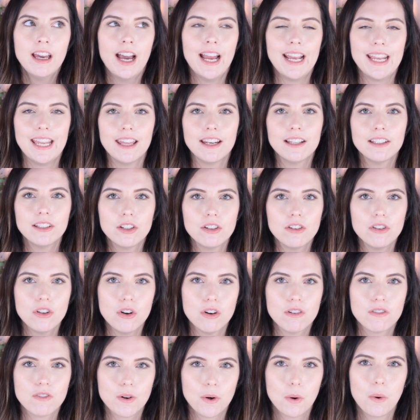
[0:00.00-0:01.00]
I get a little
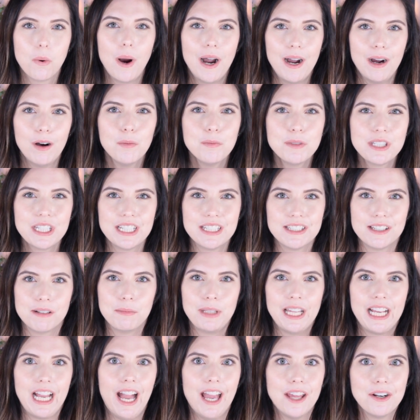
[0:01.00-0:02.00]
overwhelmed because I'm
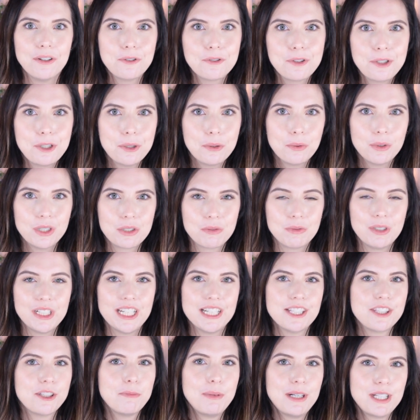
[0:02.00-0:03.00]
like, I don't know which one
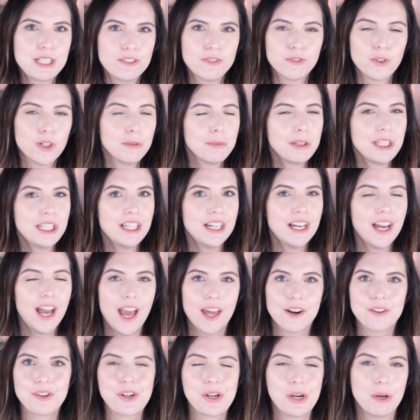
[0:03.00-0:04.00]
has the best formula,
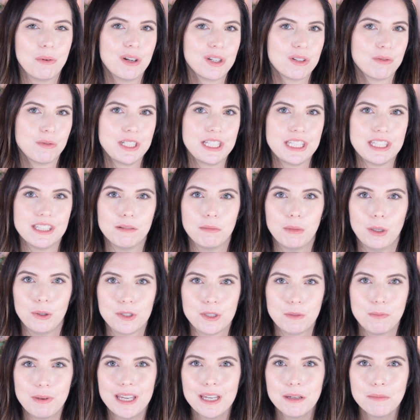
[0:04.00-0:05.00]
I don't know which one's the
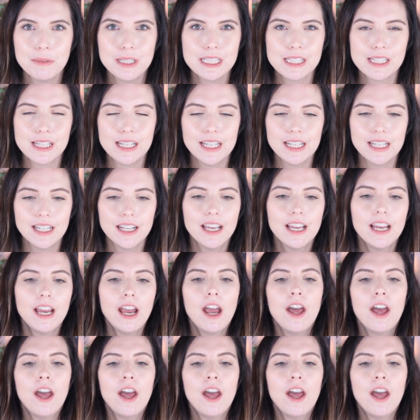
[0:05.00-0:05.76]
most pigmented,